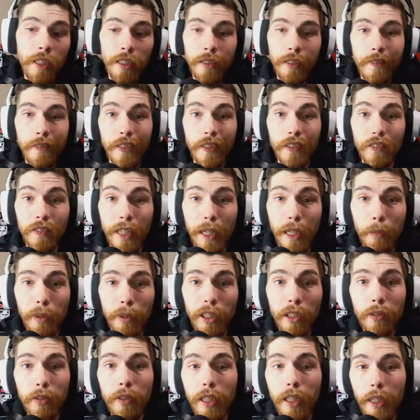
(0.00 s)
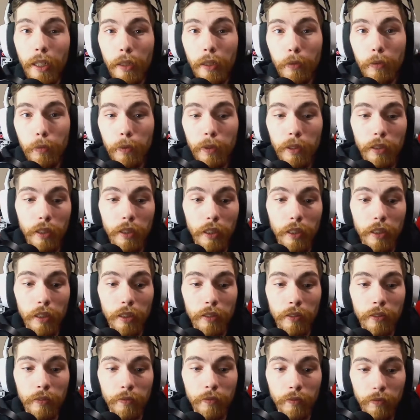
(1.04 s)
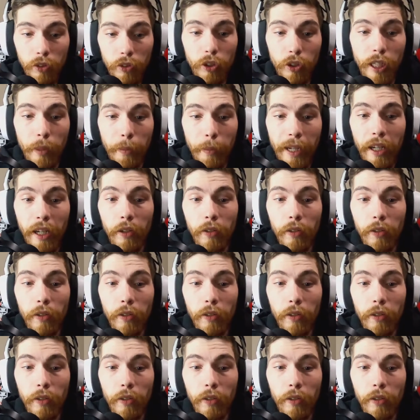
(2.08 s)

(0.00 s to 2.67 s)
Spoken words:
leave them down below, and we'll try them out.